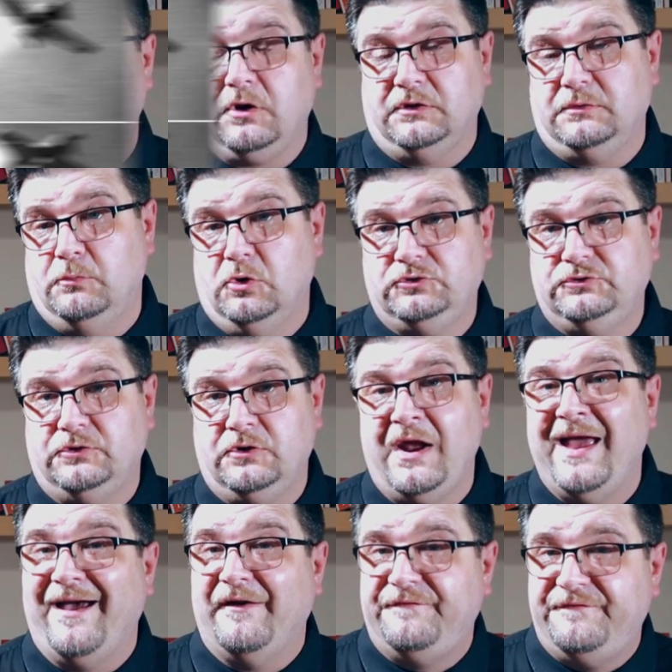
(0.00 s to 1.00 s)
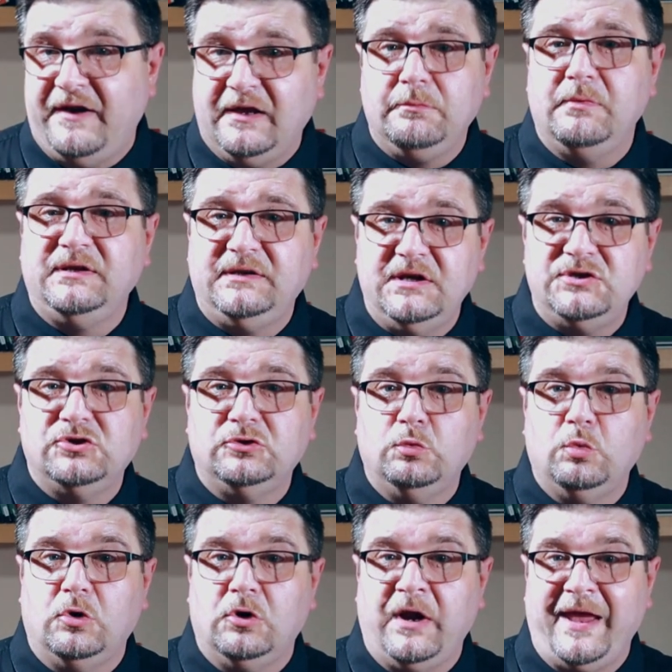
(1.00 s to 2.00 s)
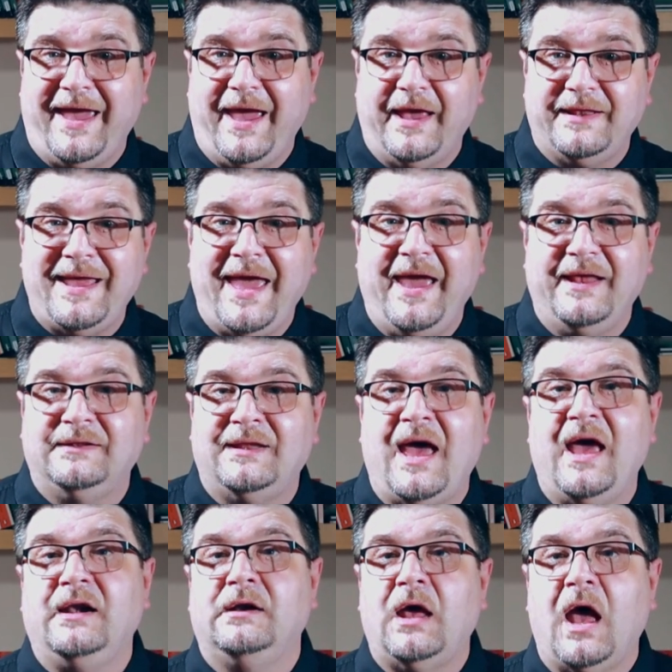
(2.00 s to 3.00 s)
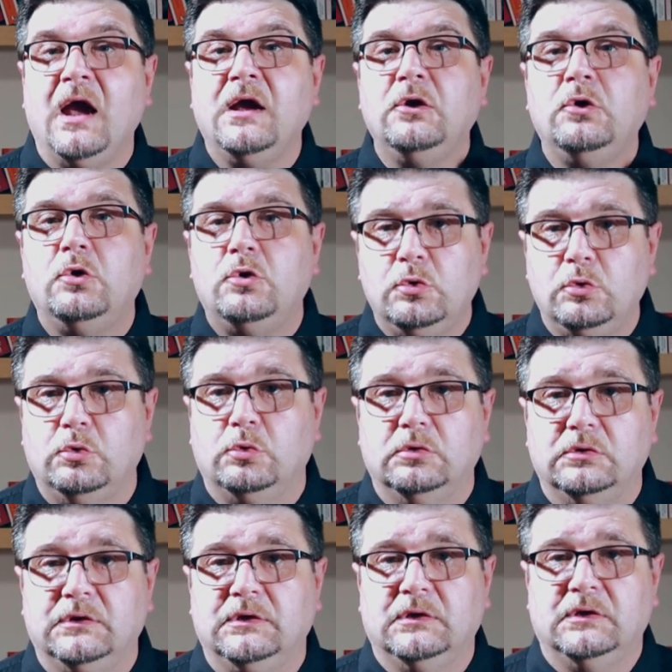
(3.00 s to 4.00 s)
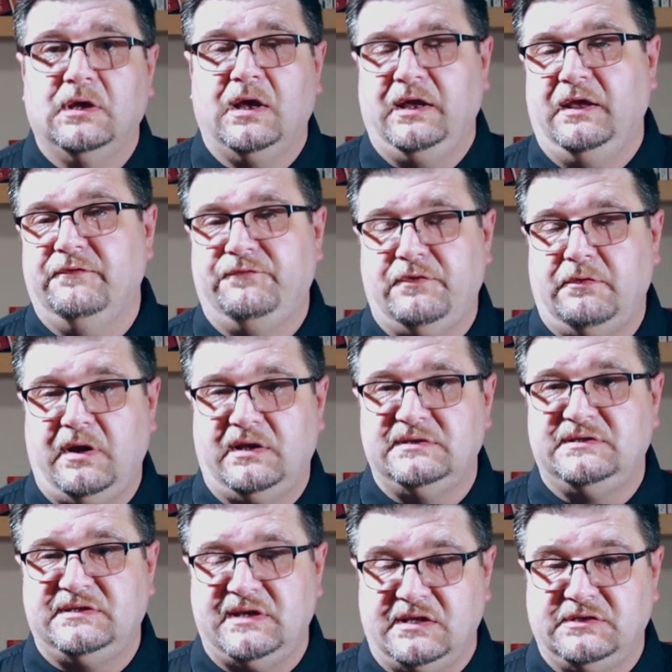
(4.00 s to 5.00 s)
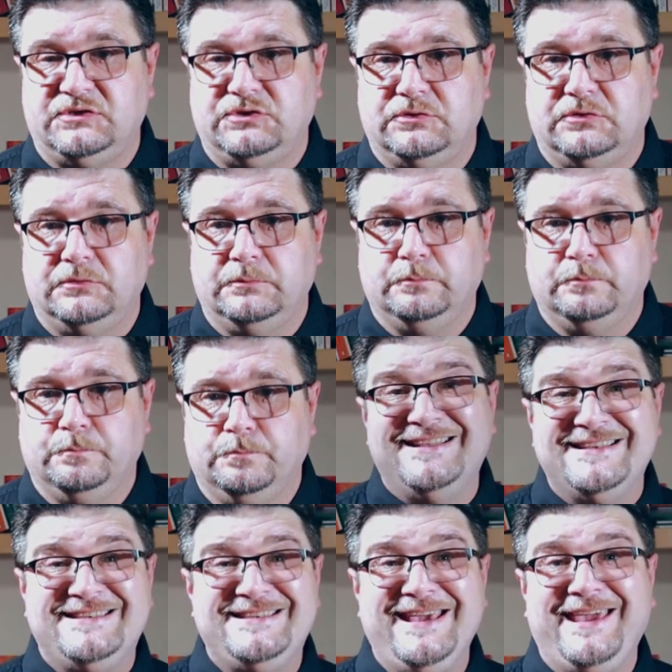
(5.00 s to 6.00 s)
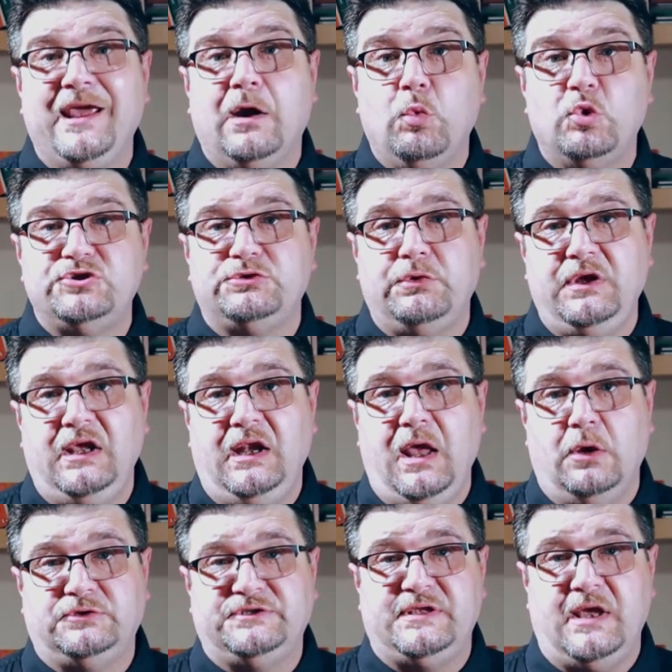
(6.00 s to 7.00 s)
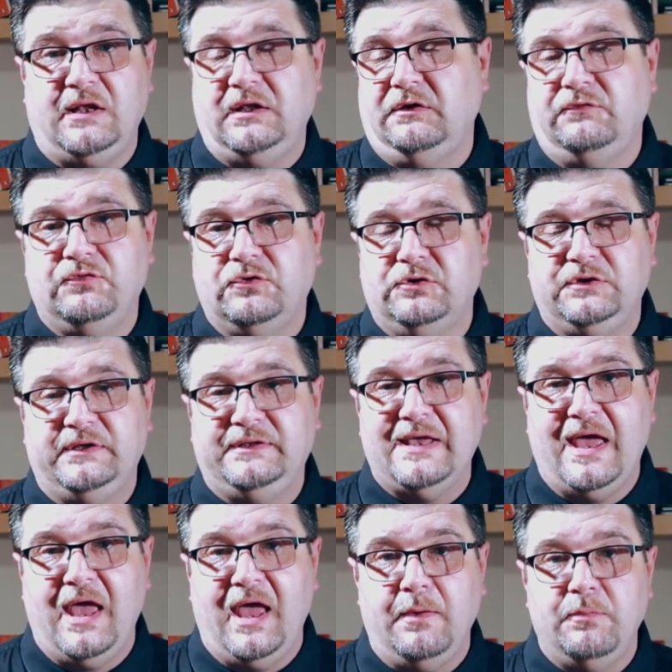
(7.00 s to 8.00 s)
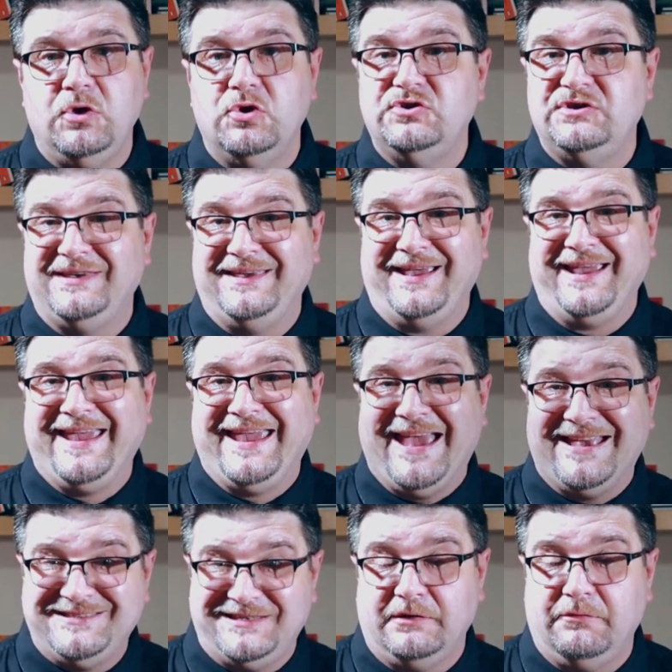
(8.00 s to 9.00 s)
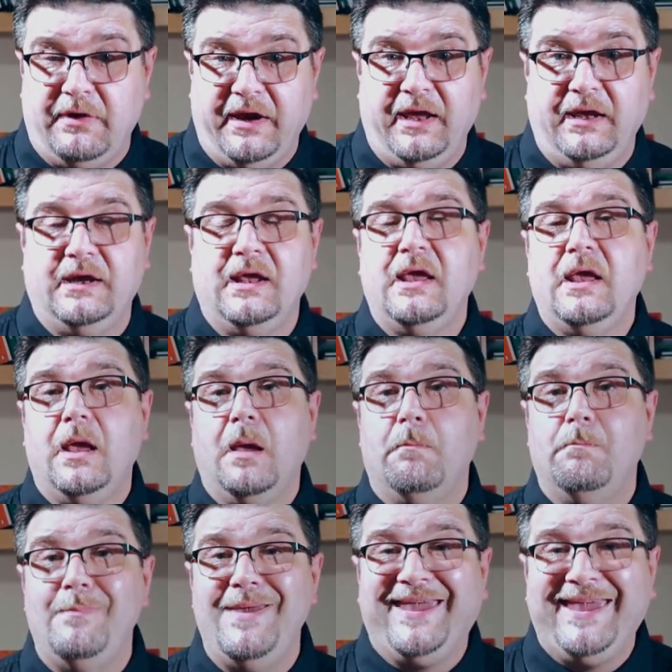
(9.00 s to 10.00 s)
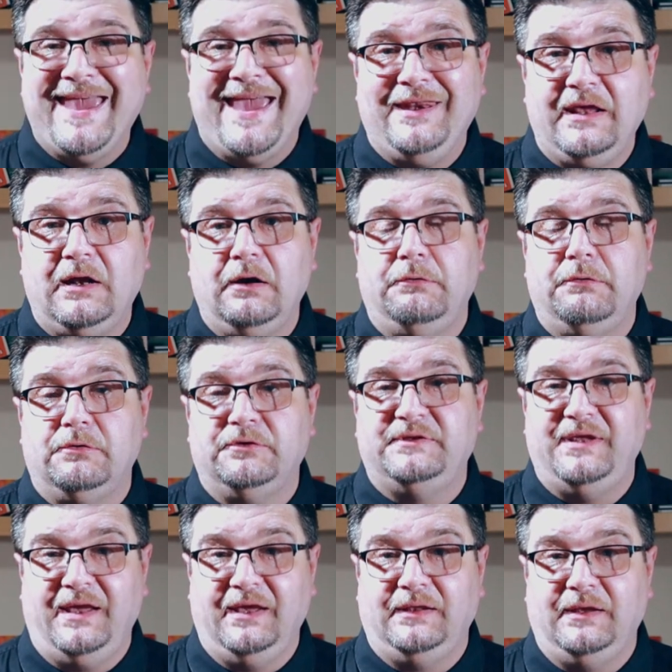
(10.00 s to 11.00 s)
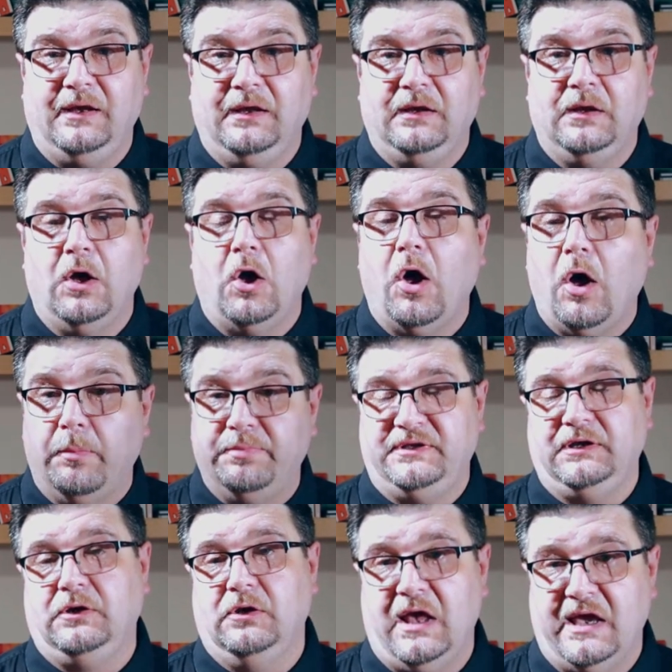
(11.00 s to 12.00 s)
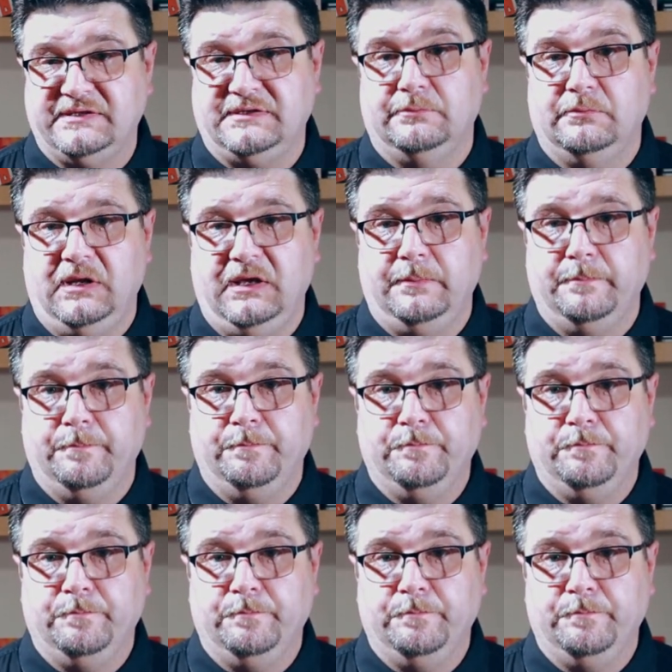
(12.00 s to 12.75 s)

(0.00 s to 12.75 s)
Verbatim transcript: rocket motor, a fragmentation warhead, and an uncooled infrared sensor. The seeker was really outstanding for the time, using a Cassegrain mechanically rotating optical assembly.